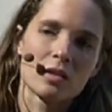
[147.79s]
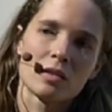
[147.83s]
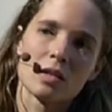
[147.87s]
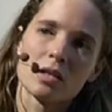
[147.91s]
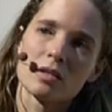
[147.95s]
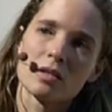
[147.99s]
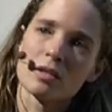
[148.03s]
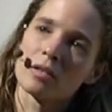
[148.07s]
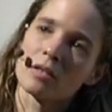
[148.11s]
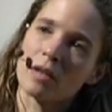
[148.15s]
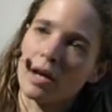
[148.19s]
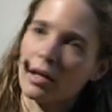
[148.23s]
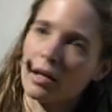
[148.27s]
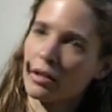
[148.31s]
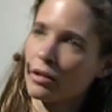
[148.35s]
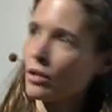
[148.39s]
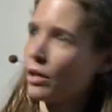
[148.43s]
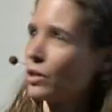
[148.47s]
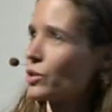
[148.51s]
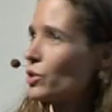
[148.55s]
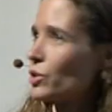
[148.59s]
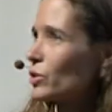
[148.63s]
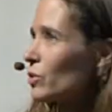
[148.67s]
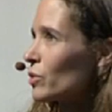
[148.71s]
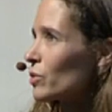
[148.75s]
this is a
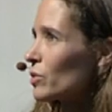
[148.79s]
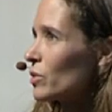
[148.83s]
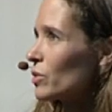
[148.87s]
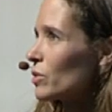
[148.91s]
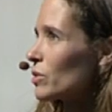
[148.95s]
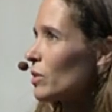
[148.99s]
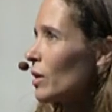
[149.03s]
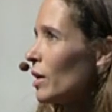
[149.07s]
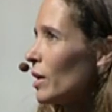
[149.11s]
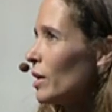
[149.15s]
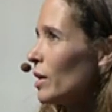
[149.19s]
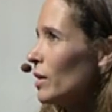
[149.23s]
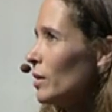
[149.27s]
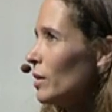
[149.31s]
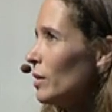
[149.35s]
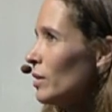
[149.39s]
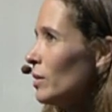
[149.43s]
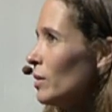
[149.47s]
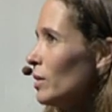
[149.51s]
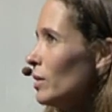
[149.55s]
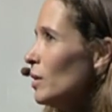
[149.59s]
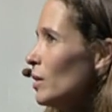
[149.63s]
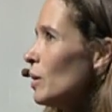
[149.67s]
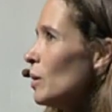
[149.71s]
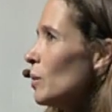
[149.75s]
technological society,
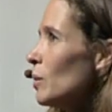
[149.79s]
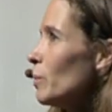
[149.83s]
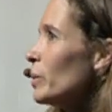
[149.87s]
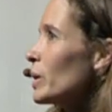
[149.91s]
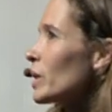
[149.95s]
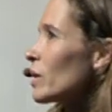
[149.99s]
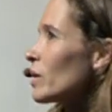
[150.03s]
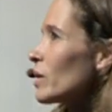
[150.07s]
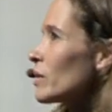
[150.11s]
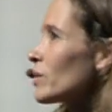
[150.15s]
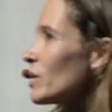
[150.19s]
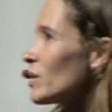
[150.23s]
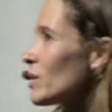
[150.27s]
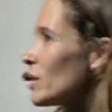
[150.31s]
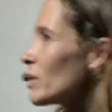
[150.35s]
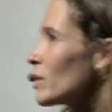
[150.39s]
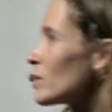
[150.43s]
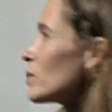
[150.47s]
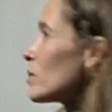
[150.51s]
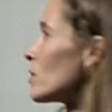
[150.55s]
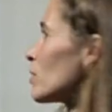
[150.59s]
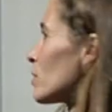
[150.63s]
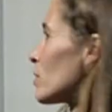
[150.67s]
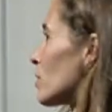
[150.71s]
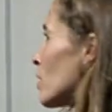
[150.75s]
because this
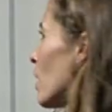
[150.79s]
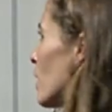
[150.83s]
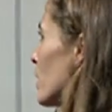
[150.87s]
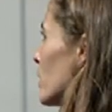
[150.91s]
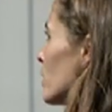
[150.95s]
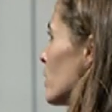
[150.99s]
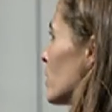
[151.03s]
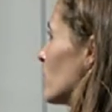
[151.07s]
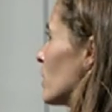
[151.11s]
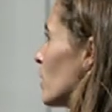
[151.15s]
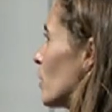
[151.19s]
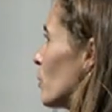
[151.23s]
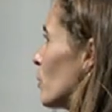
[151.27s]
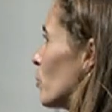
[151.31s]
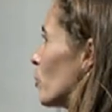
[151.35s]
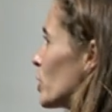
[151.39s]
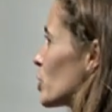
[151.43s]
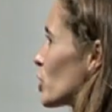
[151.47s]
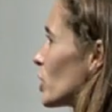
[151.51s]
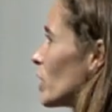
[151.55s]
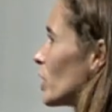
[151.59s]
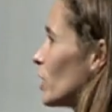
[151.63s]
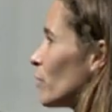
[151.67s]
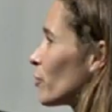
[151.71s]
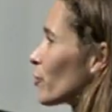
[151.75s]
is a society in
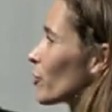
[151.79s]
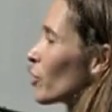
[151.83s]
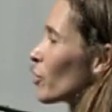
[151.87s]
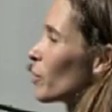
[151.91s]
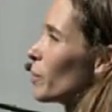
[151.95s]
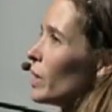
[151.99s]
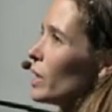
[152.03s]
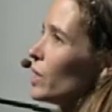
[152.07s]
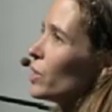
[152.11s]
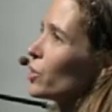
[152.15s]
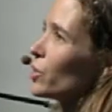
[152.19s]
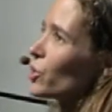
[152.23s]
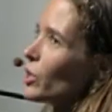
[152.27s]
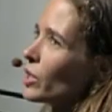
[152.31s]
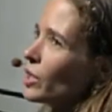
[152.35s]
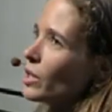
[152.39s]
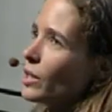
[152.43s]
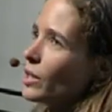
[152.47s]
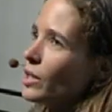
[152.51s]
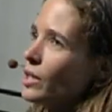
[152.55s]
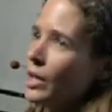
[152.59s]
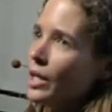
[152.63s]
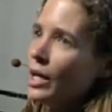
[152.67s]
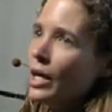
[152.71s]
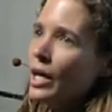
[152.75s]
which
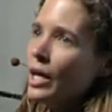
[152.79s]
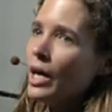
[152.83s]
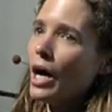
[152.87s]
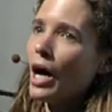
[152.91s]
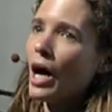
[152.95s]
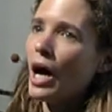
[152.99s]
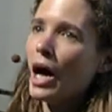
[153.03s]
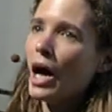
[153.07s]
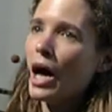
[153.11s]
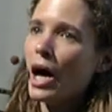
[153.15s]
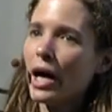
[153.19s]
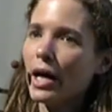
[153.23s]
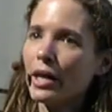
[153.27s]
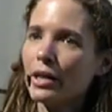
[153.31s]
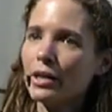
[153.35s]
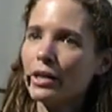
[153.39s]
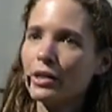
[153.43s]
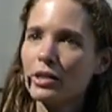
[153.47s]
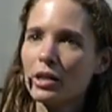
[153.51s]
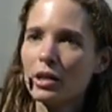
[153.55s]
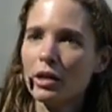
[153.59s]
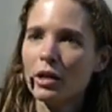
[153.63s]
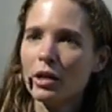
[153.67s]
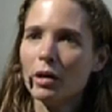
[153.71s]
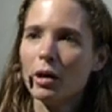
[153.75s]
information
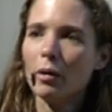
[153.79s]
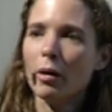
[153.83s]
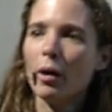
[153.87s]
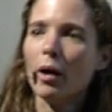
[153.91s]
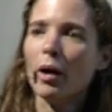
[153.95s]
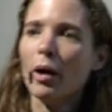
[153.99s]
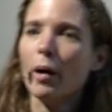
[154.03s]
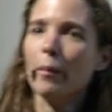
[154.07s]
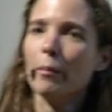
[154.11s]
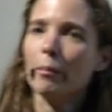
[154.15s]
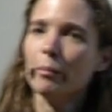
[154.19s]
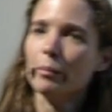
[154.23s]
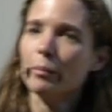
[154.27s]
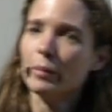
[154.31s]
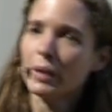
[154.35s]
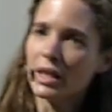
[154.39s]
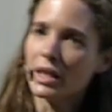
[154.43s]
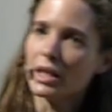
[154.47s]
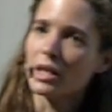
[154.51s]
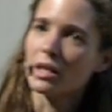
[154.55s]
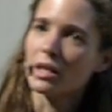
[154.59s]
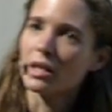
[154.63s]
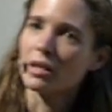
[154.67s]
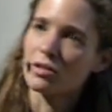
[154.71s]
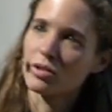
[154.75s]
and
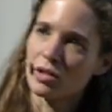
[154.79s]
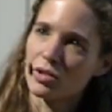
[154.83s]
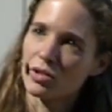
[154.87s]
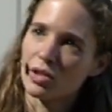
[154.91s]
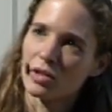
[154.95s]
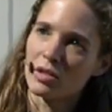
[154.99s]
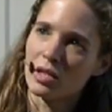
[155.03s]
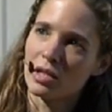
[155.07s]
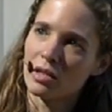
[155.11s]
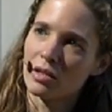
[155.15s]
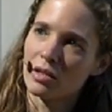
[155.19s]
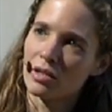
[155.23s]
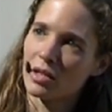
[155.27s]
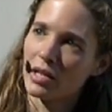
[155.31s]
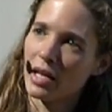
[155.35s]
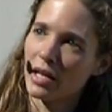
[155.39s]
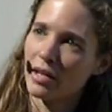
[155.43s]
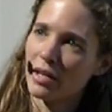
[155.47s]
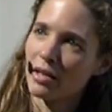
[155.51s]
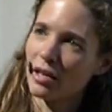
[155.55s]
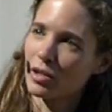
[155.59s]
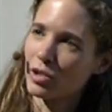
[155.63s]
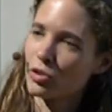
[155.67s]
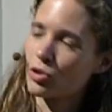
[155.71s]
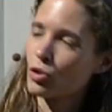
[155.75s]
media such as the
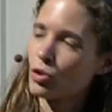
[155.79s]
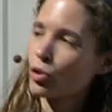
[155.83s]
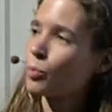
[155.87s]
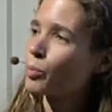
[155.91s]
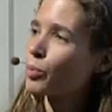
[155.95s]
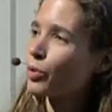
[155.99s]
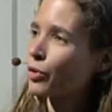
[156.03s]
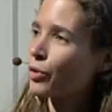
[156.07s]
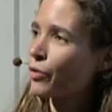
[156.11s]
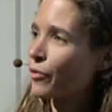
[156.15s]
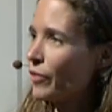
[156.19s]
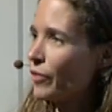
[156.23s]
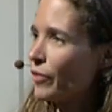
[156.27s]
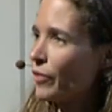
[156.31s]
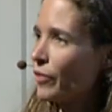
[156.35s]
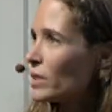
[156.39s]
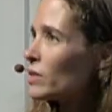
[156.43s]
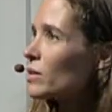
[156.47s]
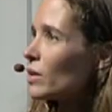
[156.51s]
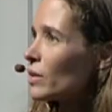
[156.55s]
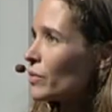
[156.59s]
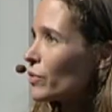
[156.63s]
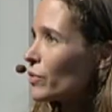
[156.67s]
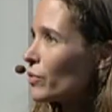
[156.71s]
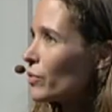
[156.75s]
internet are so
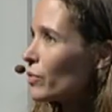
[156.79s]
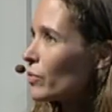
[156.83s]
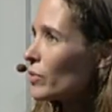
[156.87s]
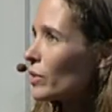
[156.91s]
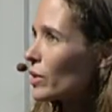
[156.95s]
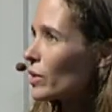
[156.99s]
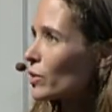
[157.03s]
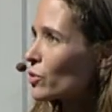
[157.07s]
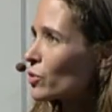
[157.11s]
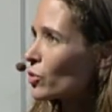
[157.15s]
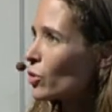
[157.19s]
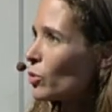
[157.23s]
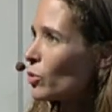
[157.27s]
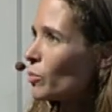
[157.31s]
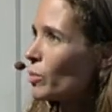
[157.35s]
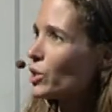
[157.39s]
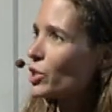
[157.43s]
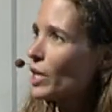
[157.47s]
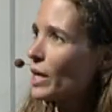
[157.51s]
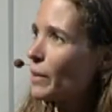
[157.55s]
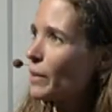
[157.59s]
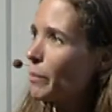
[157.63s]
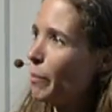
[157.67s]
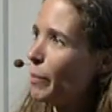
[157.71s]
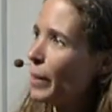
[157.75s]
pervasive, they're so
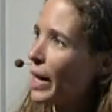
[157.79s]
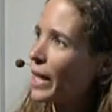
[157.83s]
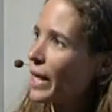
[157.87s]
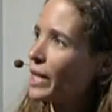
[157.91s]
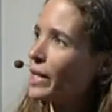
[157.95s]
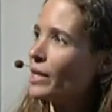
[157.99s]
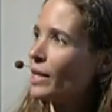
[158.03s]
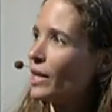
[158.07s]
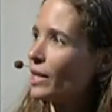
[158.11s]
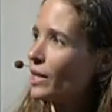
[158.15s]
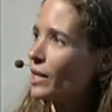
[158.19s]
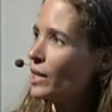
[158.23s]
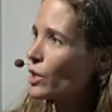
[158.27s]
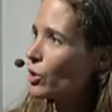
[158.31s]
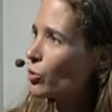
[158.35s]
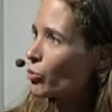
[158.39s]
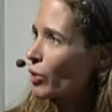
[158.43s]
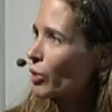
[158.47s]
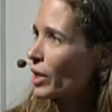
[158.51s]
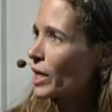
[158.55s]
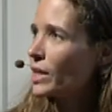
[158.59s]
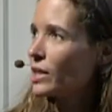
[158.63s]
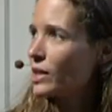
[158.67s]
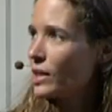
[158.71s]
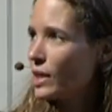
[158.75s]
much embedded and
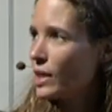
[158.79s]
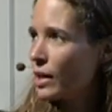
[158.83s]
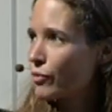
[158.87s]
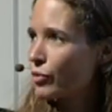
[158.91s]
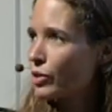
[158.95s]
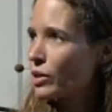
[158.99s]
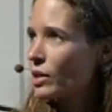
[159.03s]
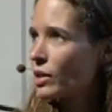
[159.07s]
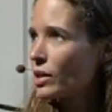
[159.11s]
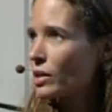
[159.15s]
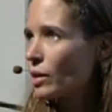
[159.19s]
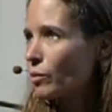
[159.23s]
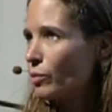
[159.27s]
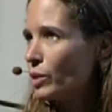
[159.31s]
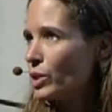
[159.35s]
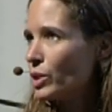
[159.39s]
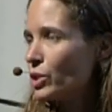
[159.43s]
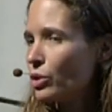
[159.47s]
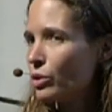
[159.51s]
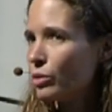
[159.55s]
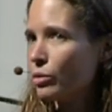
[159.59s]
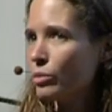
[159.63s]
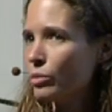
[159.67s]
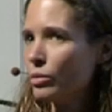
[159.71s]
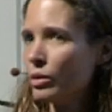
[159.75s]
ingrained in everything that we
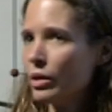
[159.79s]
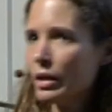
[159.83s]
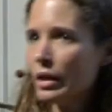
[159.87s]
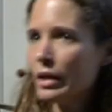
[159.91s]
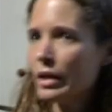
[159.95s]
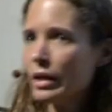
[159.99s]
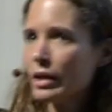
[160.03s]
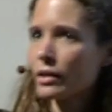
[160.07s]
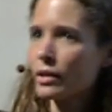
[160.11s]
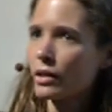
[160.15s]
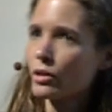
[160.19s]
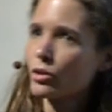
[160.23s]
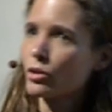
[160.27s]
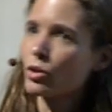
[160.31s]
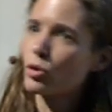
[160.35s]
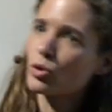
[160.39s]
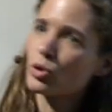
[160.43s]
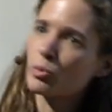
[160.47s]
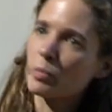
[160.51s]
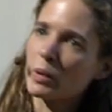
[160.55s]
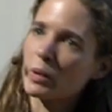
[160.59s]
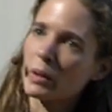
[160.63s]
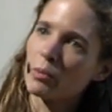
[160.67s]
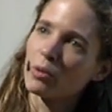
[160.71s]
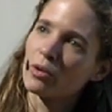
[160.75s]
do, that
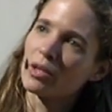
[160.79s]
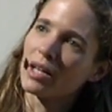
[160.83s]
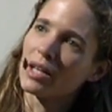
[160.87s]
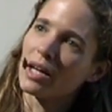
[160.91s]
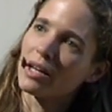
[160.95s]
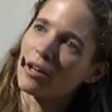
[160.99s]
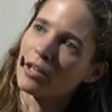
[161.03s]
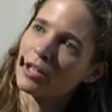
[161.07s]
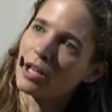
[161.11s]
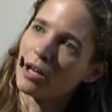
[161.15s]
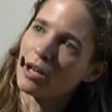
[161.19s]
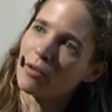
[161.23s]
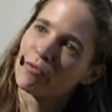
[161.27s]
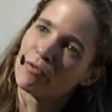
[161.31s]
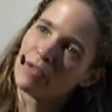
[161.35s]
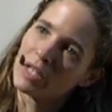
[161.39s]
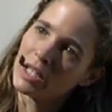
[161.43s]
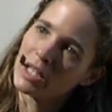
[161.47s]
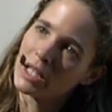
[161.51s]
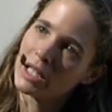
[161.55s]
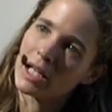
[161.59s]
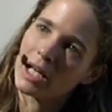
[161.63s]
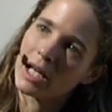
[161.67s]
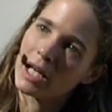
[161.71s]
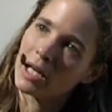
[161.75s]
those people that are not
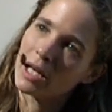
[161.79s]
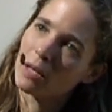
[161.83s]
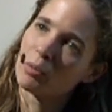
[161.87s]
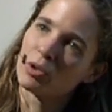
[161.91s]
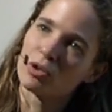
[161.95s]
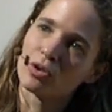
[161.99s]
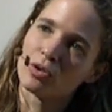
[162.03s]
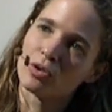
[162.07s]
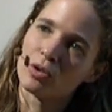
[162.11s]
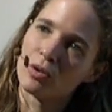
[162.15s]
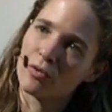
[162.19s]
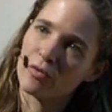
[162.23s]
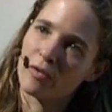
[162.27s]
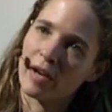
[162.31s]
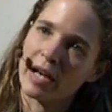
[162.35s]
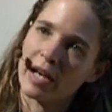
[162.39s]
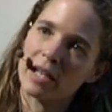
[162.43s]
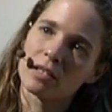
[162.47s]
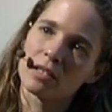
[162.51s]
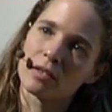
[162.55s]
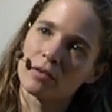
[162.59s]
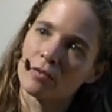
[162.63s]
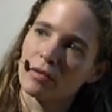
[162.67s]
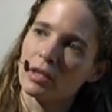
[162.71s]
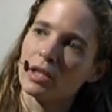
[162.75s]
really able to
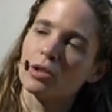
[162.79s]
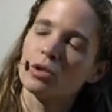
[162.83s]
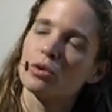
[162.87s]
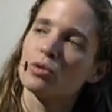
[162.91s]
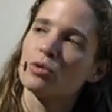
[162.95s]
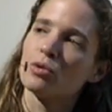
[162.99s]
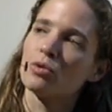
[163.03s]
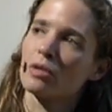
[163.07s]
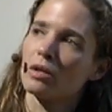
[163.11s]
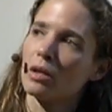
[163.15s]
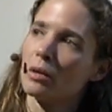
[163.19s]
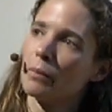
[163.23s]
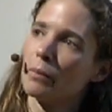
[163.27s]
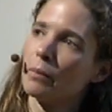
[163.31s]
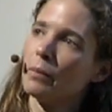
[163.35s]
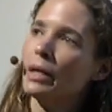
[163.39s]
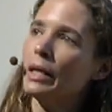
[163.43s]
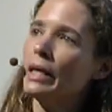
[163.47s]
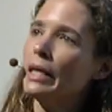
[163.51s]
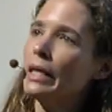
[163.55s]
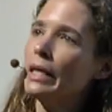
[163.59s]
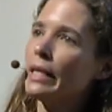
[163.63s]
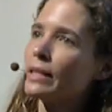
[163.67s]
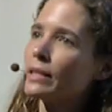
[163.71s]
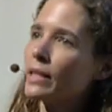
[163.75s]
effectively use them,
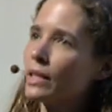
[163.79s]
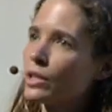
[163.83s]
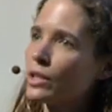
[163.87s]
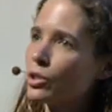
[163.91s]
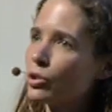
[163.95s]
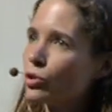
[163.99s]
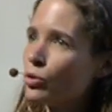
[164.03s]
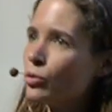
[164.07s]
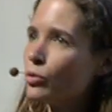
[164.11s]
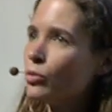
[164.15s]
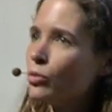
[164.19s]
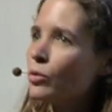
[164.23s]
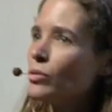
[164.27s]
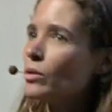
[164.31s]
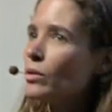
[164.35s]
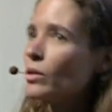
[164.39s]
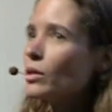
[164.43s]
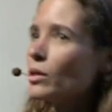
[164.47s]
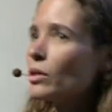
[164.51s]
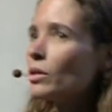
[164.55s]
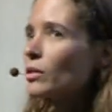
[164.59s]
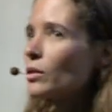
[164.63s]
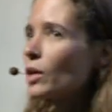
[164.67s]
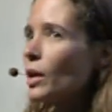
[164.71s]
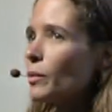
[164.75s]
they do
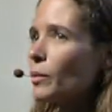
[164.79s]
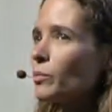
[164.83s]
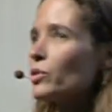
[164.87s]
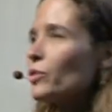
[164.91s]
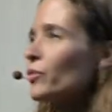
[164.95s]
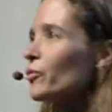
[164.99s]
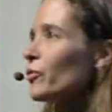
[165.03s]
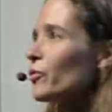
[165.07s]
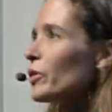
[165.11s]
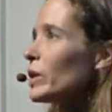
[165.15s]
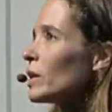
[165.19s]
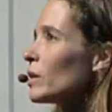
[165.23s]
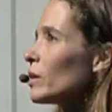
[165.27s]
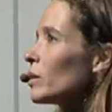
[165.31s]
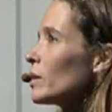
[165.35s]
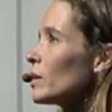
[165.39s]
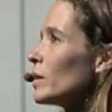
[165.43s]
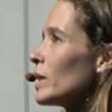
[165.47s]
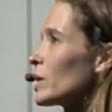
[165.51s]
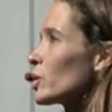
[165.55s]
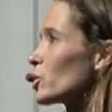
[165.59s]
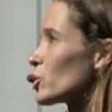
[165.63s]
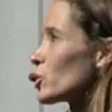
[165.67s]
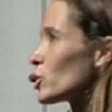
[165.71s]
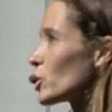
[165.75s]
come to feel
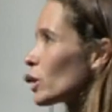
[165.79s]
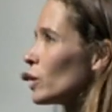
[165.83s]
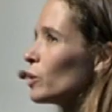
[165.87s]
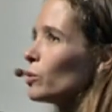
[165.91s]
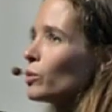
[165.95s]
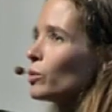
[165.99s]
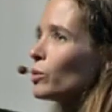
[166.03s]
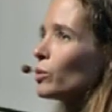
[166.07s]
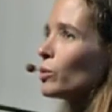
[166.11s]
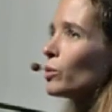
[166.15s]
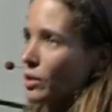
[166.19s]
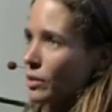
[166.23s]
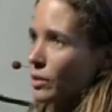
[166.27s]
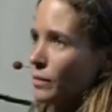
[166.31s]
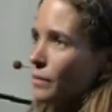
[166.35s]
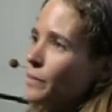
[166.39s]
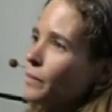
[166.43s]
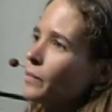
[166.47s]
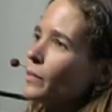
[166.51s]
excluded.